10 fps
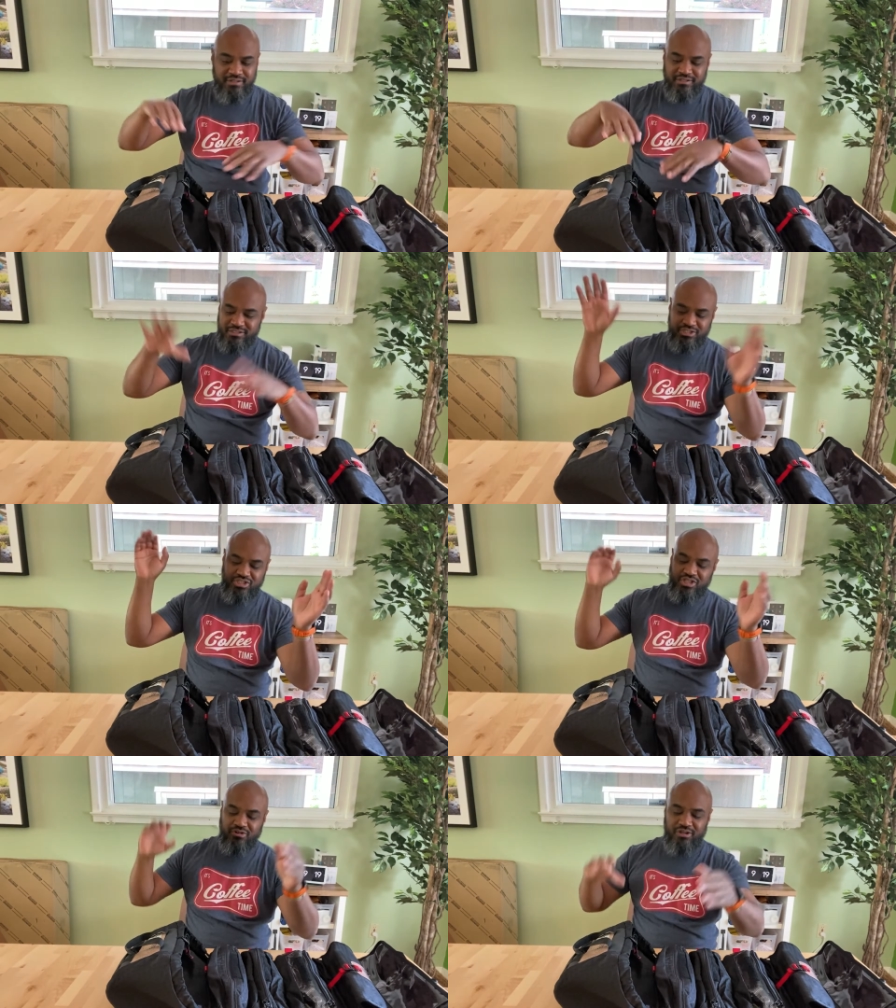It's
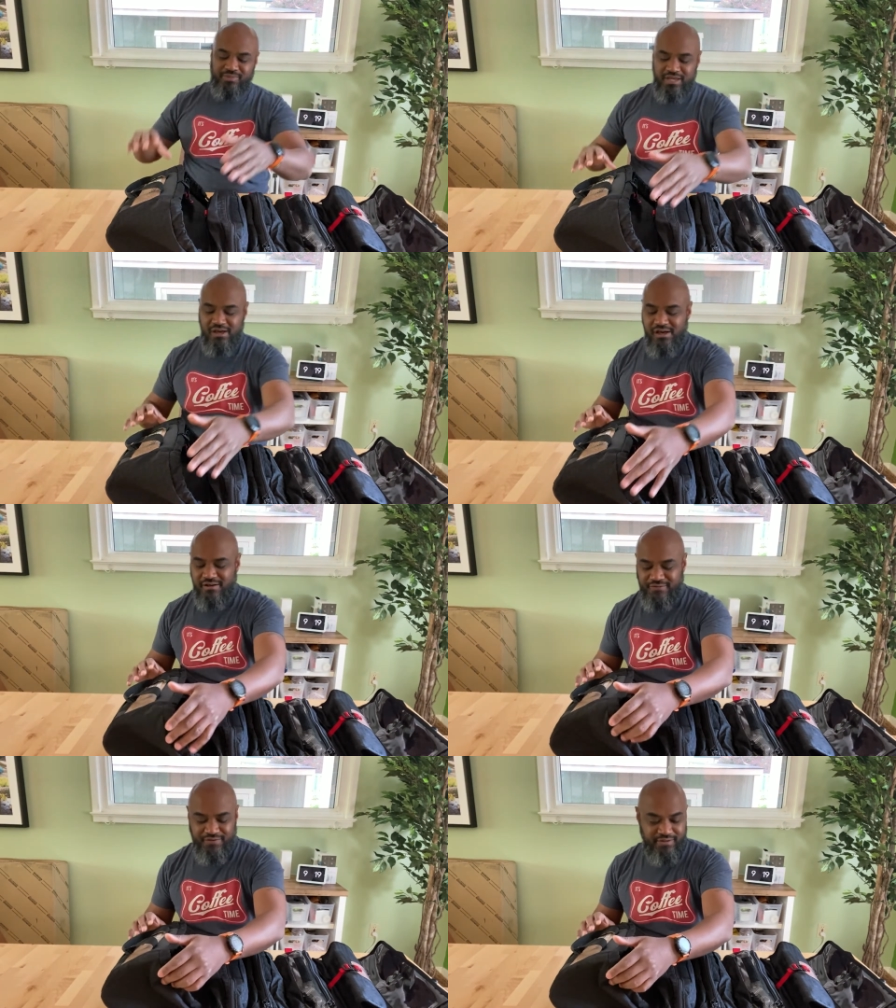throwing me
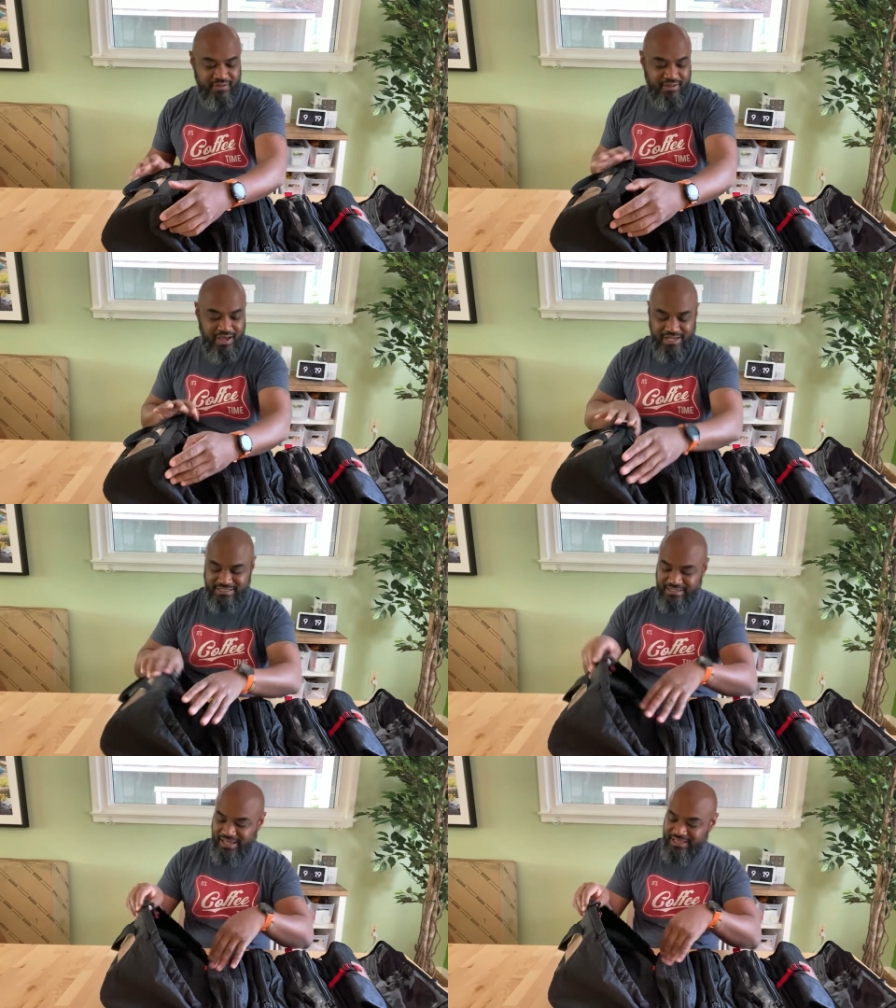off. I
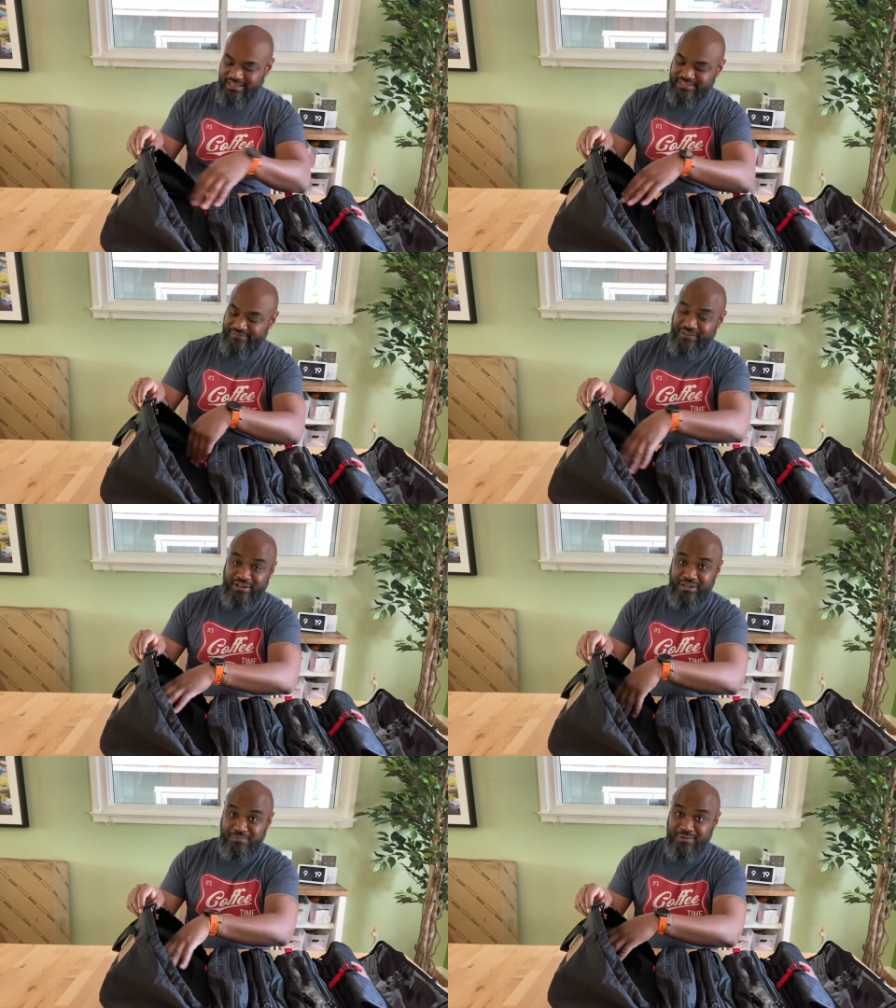actually like this. I figured
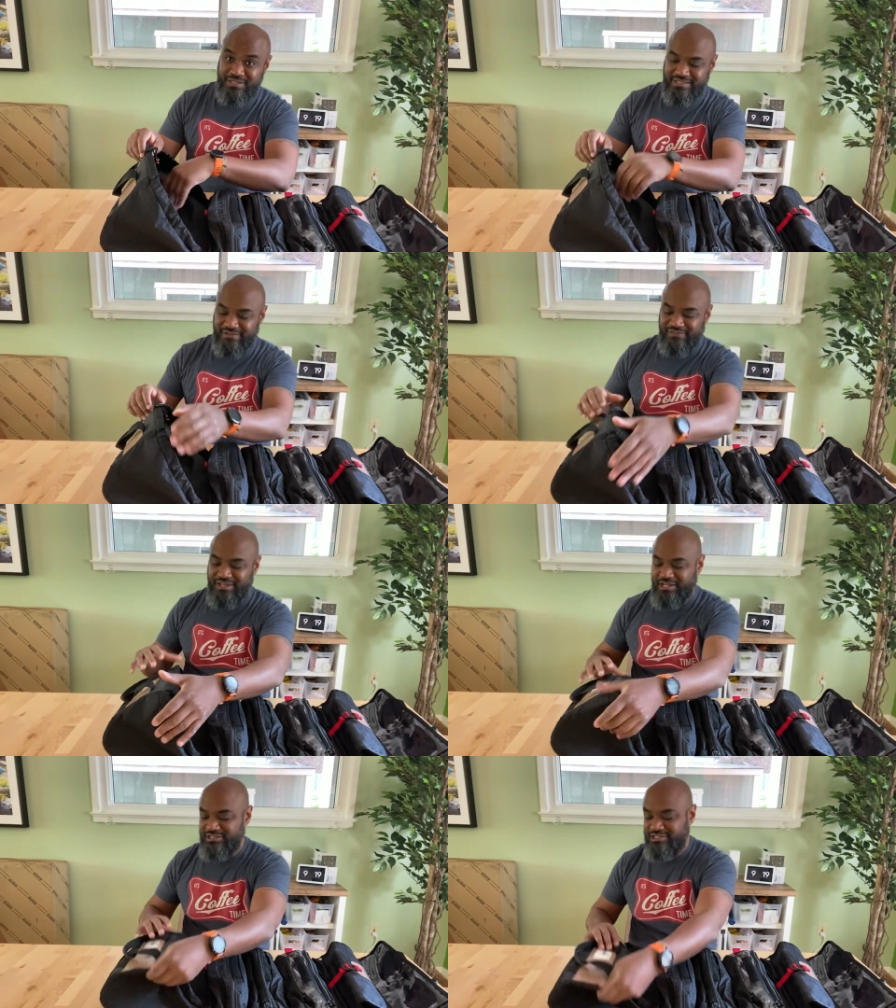you could put stuff in
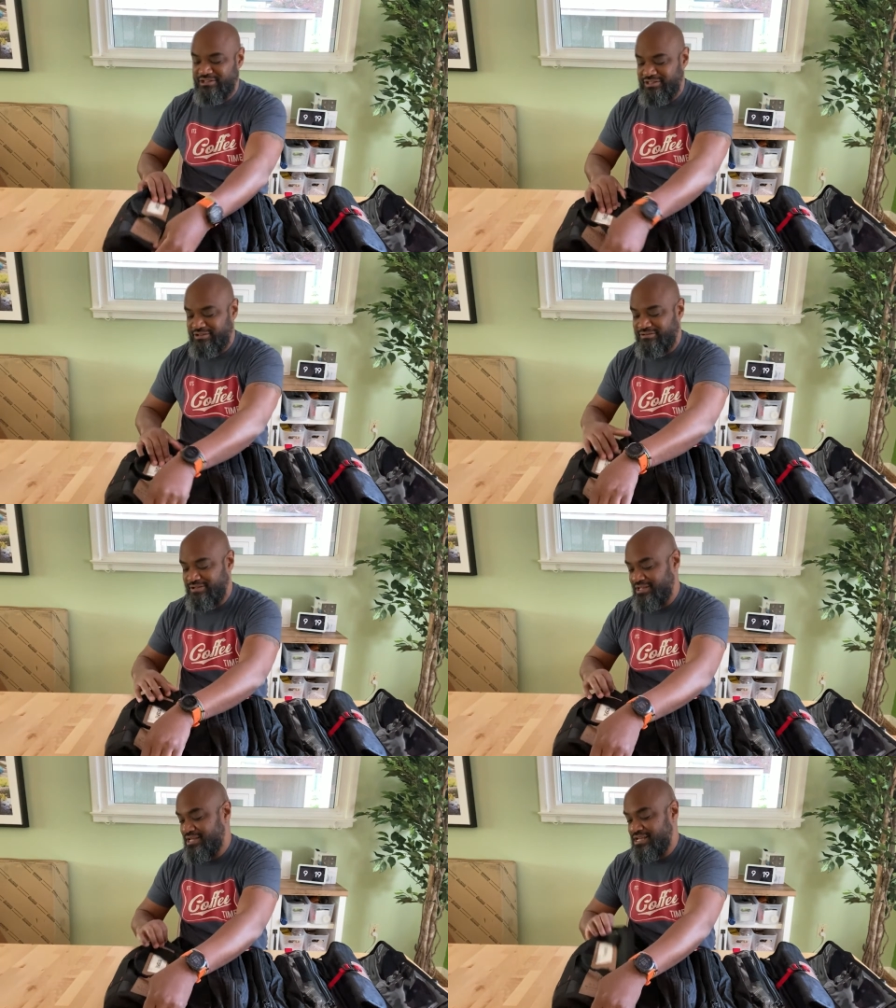here so you
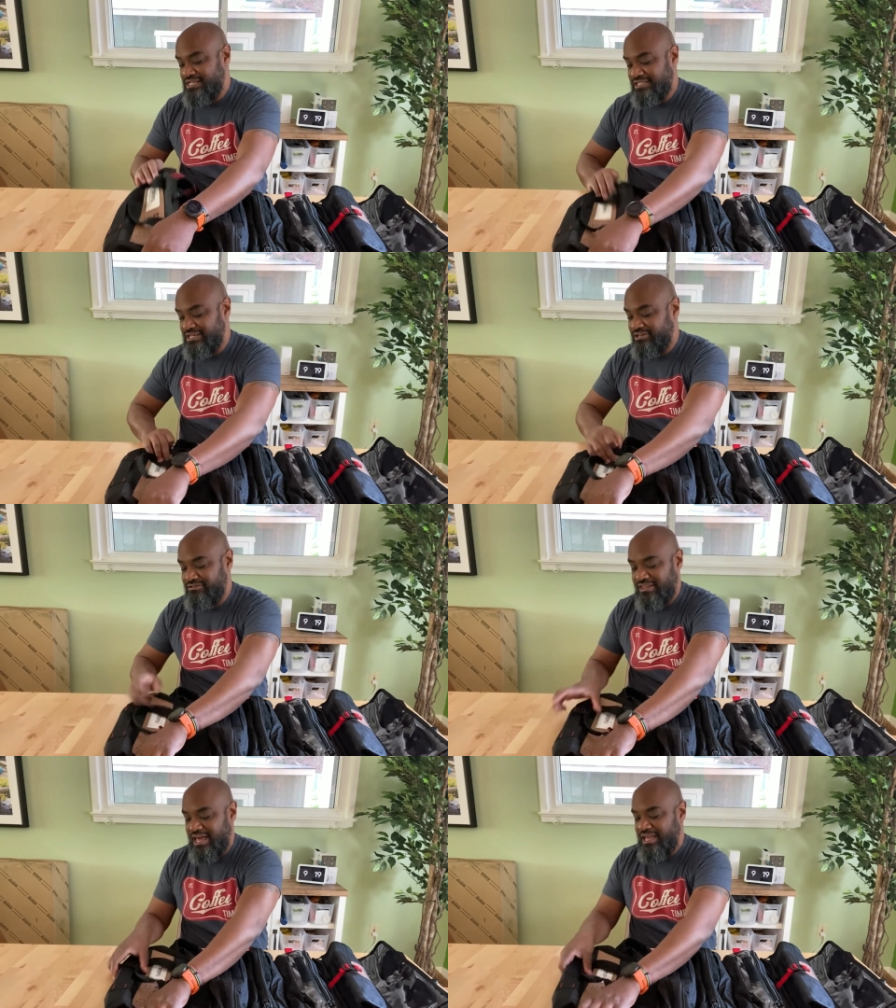
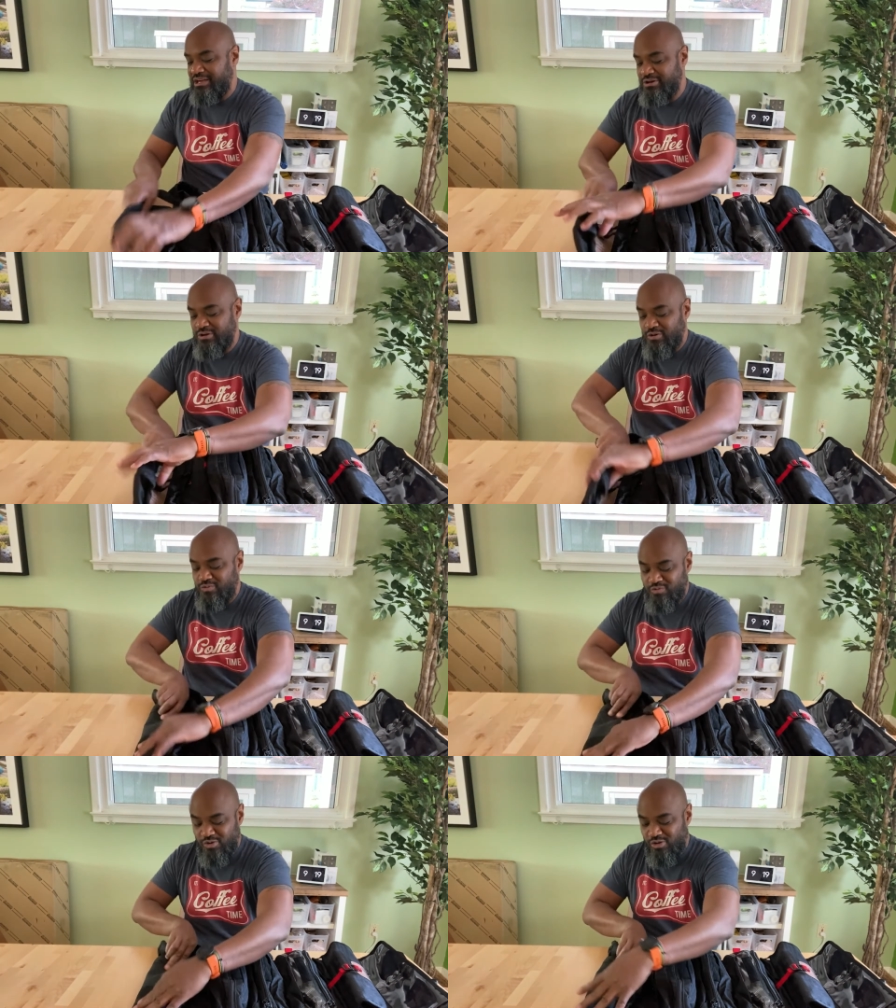like
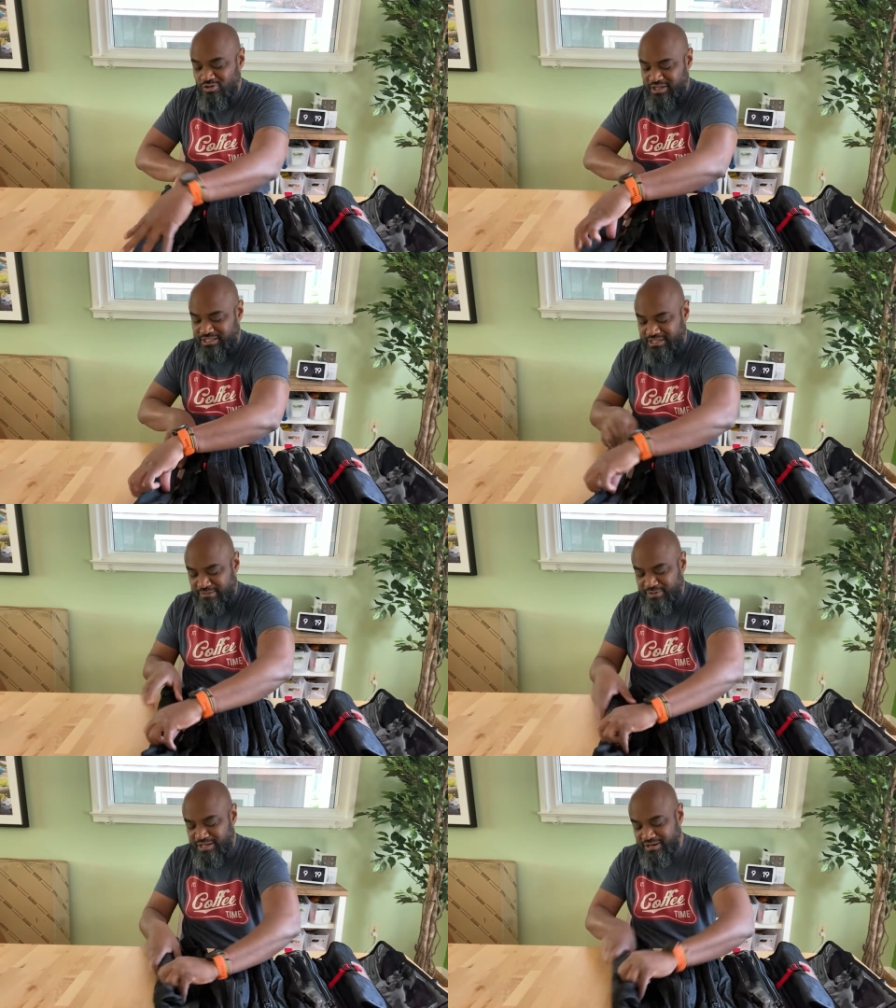roll this up
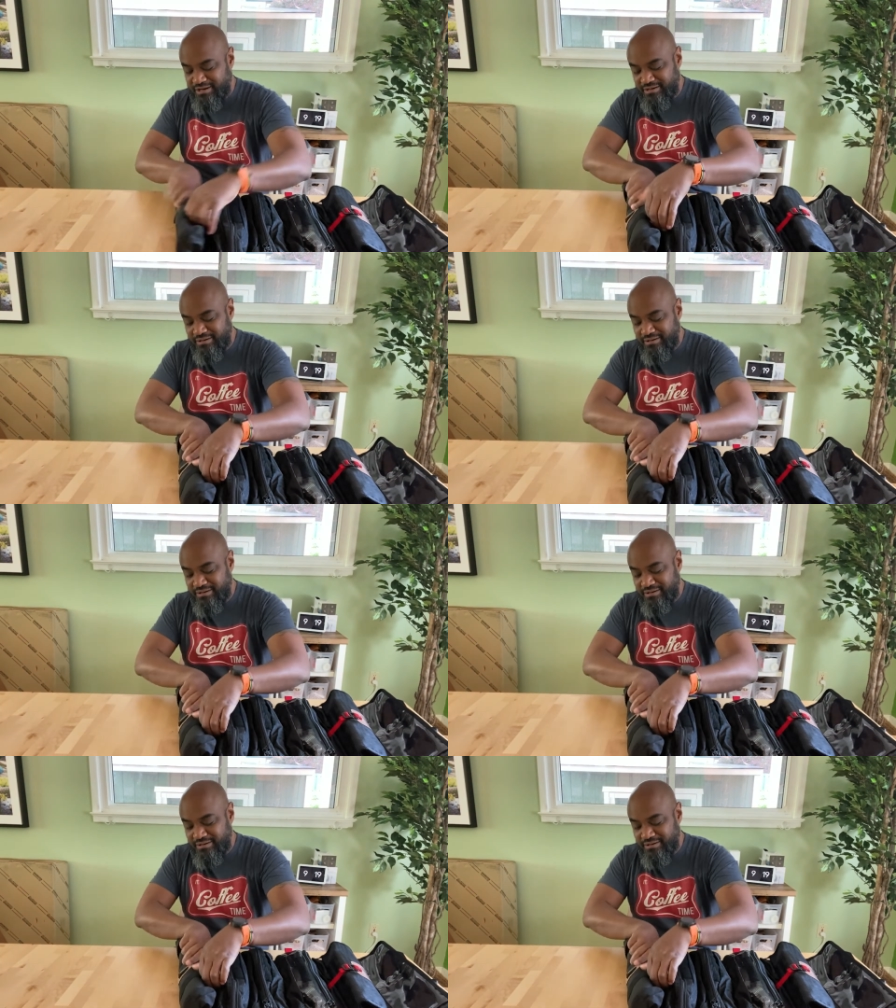here,